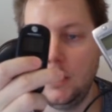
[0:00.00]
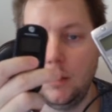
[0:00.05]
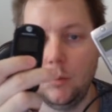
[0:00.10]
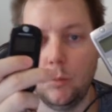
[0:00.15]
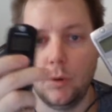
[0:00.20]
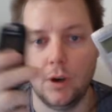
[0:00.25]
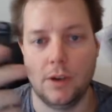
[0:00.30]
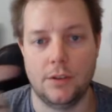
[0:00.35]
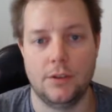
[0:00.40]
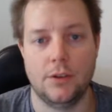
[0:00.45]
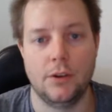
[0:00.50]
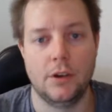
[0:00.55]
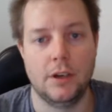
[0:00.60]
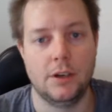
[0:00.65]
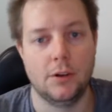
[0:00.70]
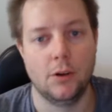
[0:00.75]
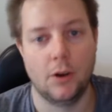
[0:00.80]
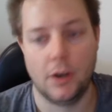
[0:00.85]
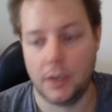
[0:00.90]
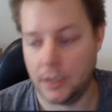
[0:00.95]

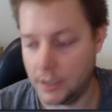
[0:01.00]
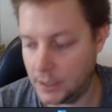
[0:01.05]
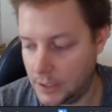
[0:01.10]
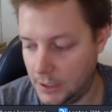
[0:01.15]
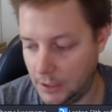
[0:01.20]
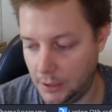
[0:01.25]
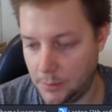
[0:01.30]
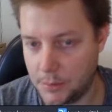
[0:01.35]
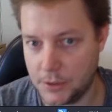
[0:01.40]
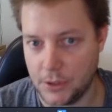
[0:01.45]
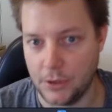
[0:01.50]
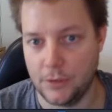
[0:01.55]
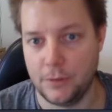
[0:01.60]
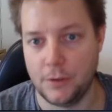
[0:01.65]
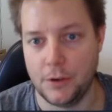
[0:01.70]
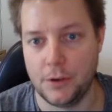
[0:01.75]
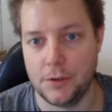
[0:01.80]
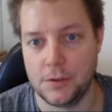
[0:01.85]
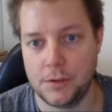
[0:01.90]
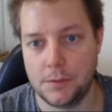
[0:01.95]
C139 Calypso
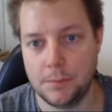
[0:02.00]
phones.